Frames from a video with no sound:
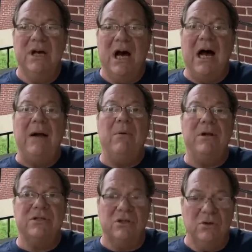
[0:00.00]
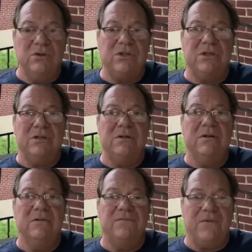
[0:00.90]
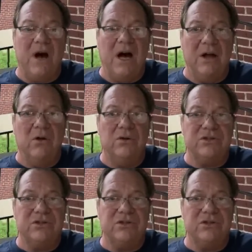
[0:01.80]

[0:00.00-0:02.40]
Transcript: high resolution file